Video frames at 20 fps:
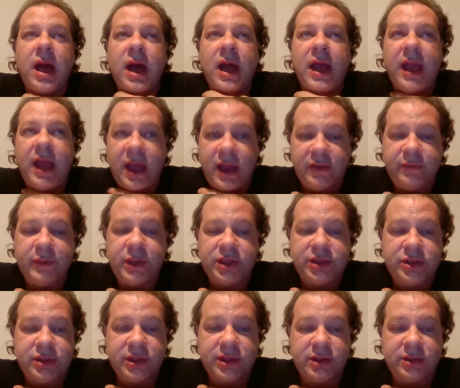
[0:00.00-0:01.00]
I have my
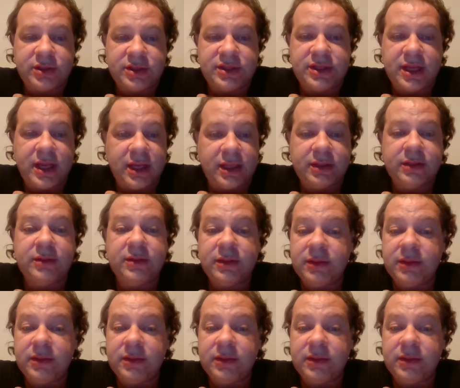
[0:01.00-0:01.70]
triggers that